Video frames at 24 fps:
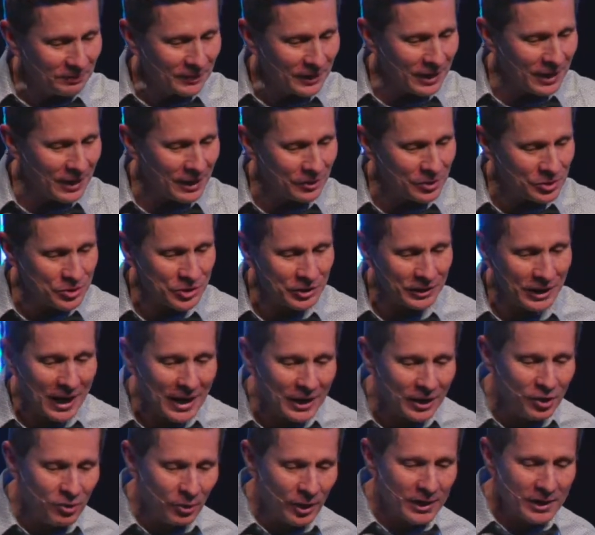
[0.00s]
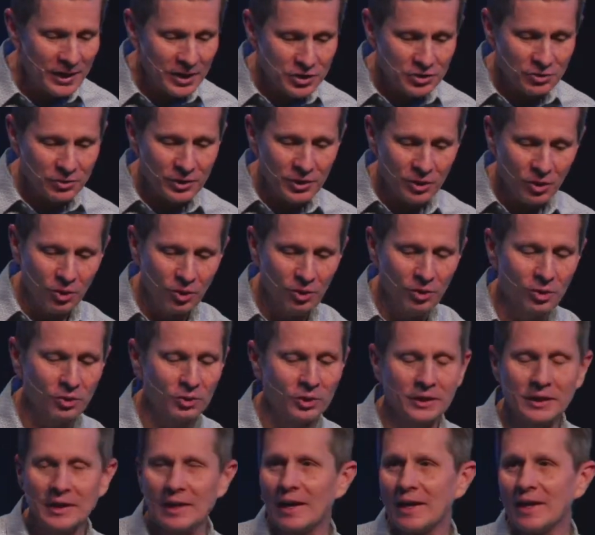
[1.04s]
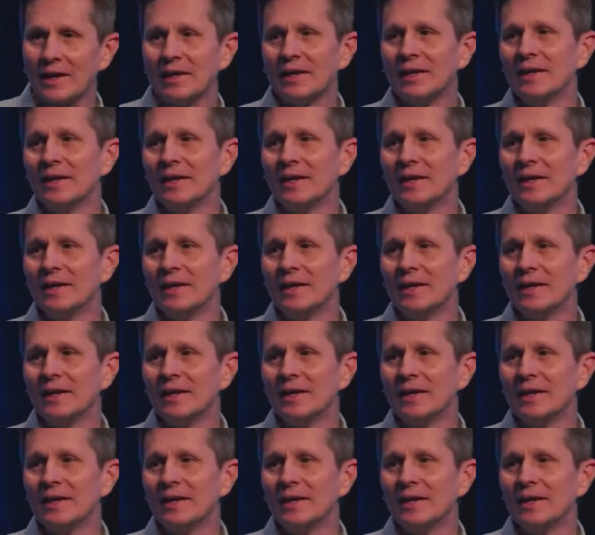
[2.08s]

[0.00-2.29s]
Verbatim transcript: uh, there's a lot of great history to "O oh Holy Night."